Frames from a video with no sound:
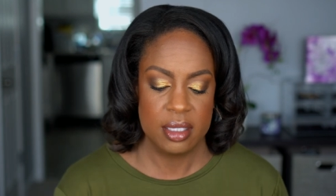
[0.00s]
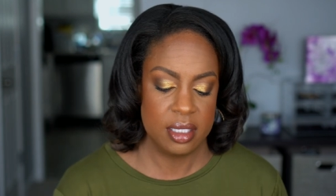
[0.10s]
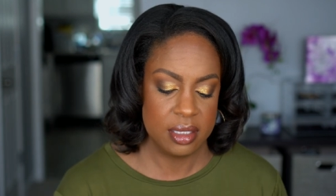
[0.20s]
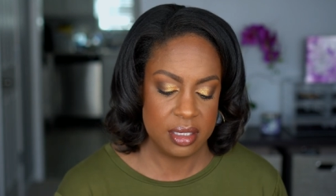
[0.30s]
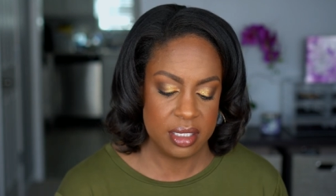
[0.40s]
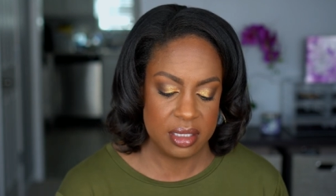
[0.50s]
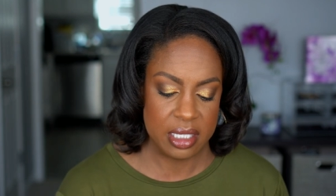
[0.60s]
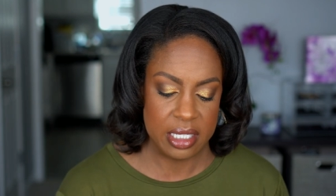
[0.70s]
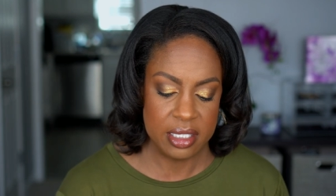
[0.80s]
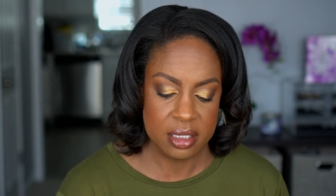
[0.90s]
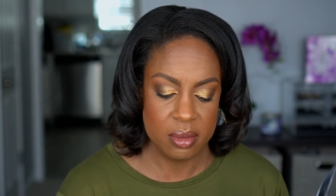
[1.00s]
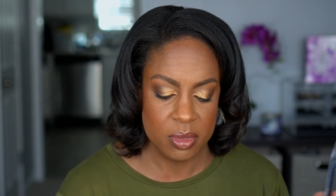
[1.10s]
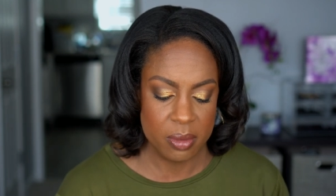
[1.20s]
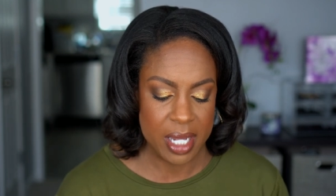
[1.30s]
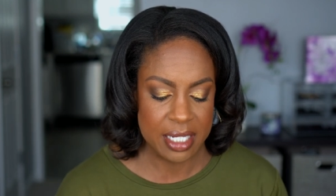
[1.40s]
This is the
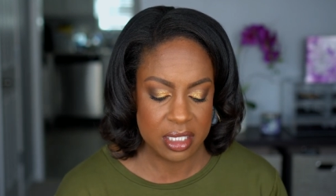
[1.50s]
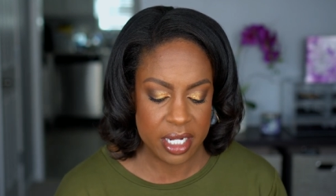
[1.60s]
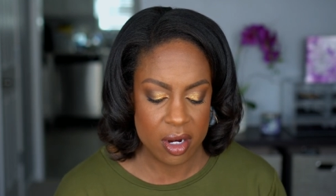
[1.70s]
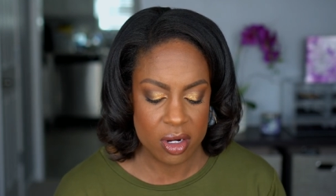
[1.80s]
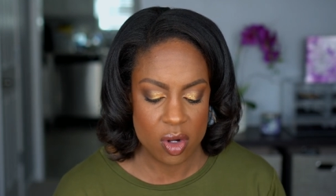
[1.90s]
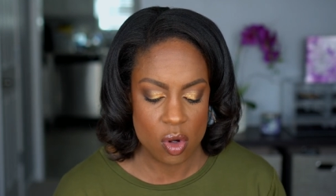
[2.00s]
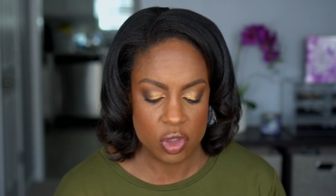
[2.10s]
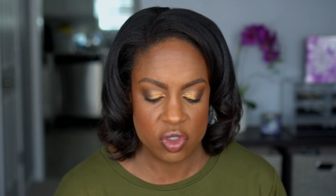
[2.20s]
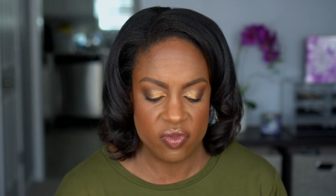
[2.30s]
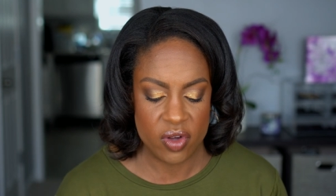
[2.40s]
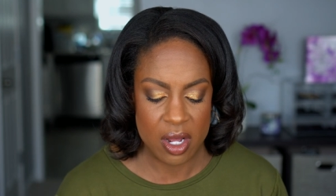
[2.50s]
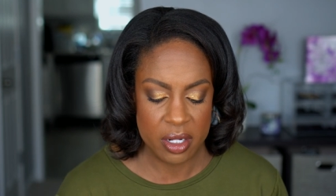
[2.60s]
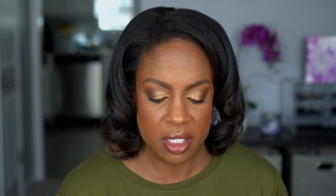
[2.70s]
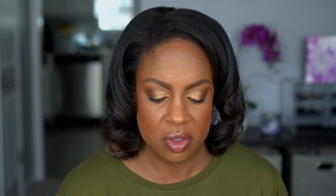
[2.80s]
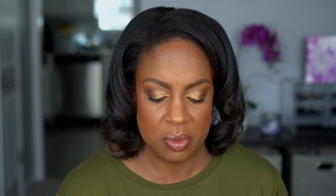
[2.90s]
Isom the Mascara Ultra
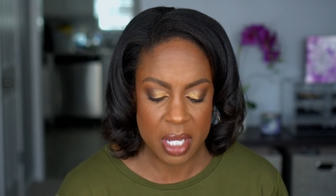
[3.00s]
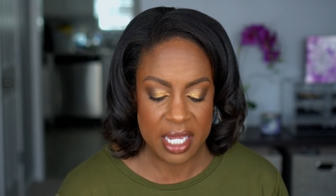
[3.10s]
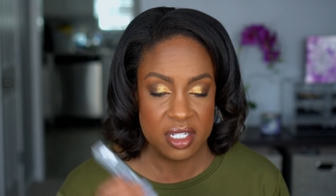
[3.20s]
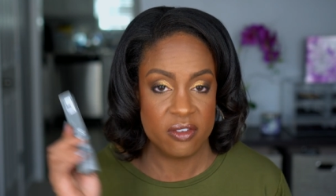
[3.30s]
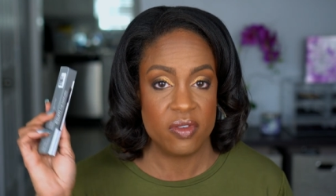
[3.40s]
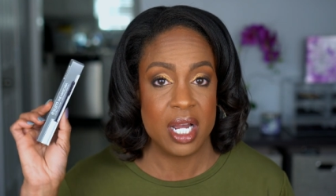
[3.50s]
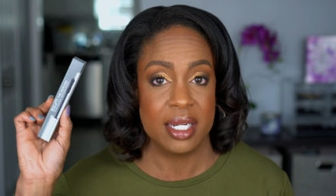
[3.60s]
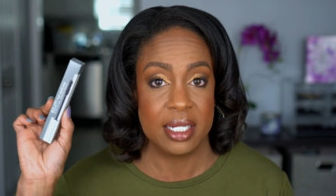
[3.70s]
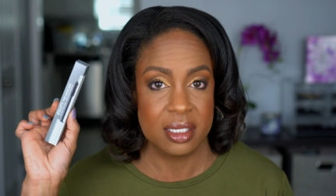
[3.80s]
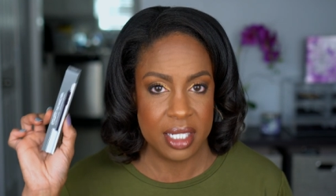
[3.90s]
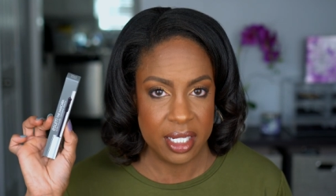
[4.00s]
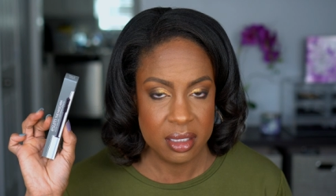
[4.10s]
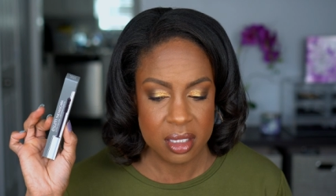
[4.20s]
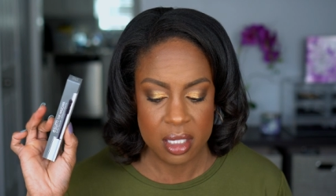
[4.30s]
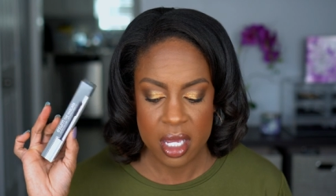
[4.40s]
Volume and Defining
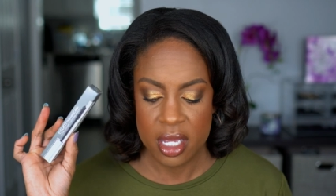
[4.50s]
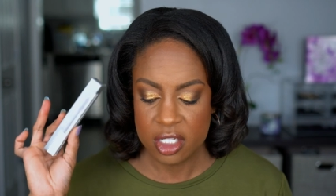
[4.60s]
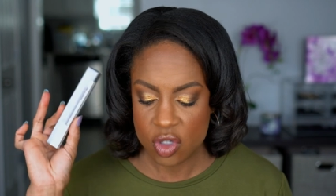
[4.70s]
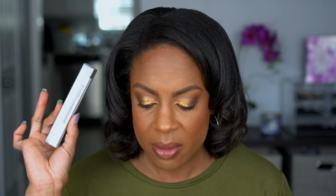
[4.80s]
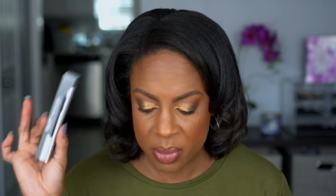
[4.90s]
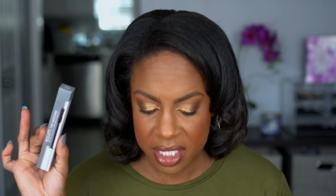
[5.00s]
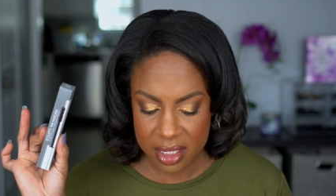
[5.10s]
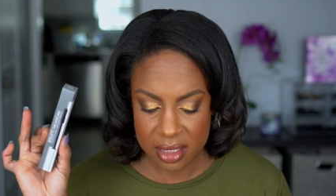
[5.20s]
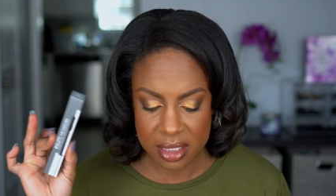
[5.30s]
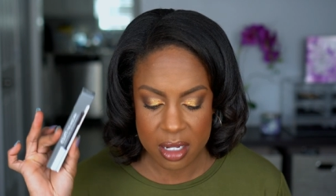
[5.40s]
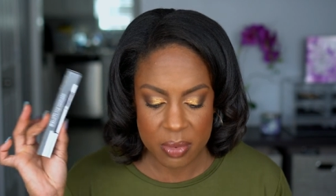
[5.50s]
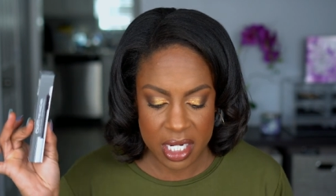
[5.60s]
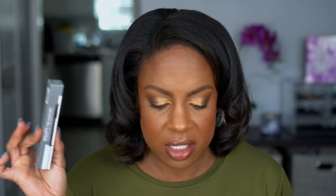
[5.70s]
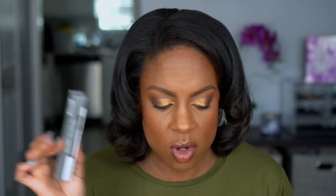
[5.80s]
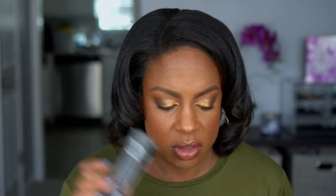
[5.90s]
Length. So I picked this up
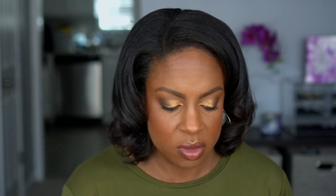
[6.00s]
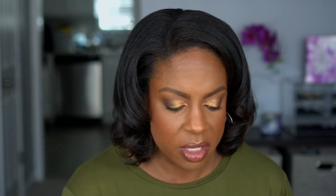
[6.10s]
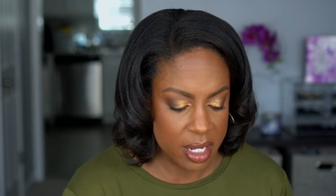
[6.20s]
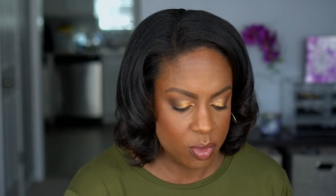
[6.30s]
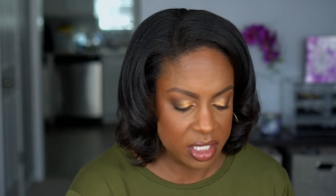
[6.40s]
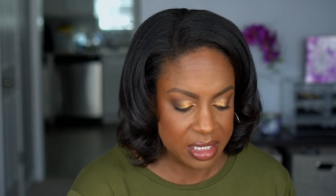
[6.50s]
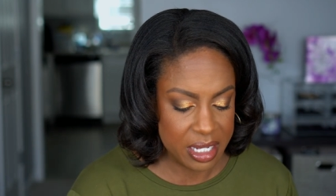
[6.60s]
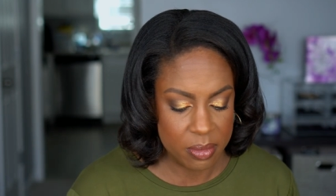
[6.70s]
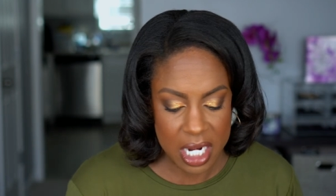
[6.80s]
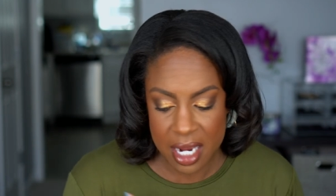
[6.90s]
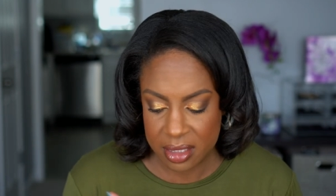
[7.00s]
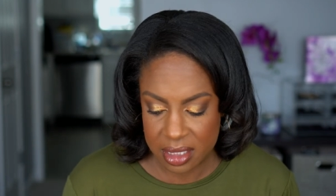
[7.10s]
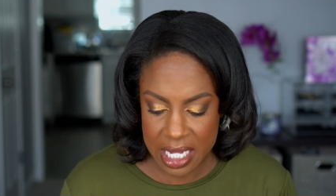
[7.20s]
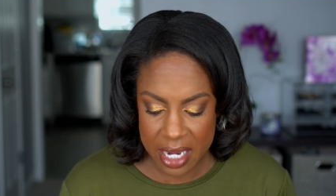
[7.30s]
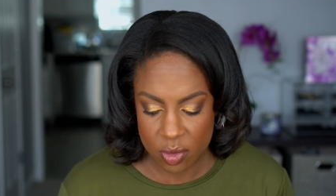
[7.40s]
and it also came with a set, but
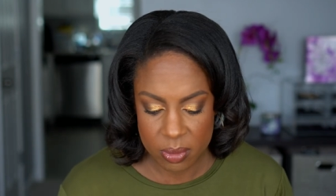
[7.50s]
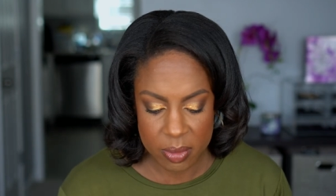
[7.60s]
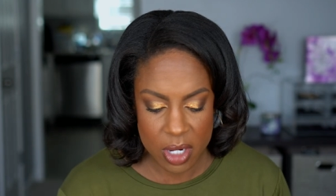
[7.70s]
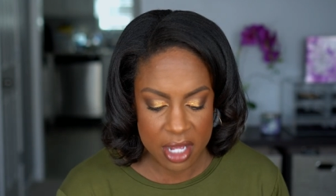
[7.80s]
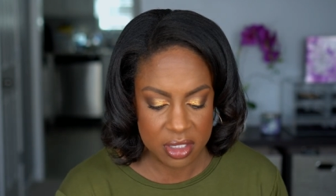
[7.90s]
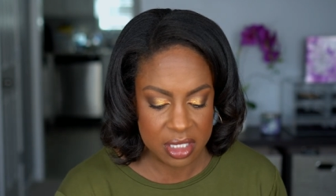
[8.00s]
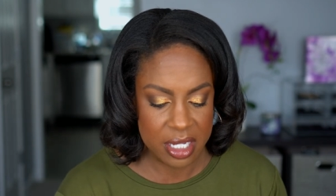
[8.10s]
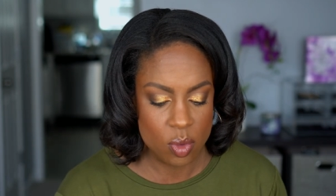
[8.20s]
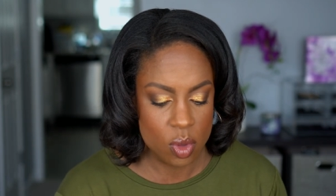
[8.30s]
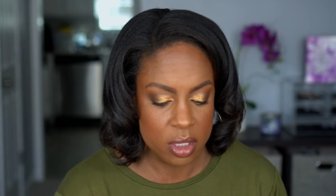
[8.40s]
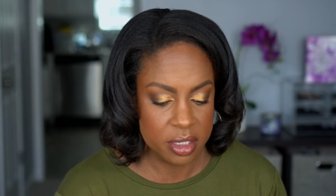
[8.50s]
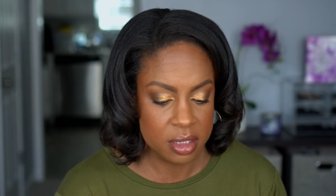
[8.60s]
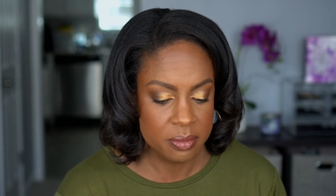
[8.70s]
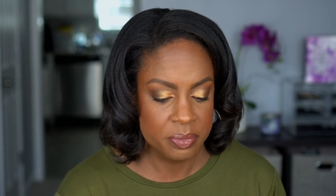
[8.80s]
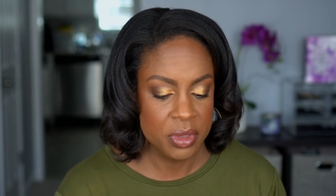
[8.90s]
honestly, I don't remember how the set was.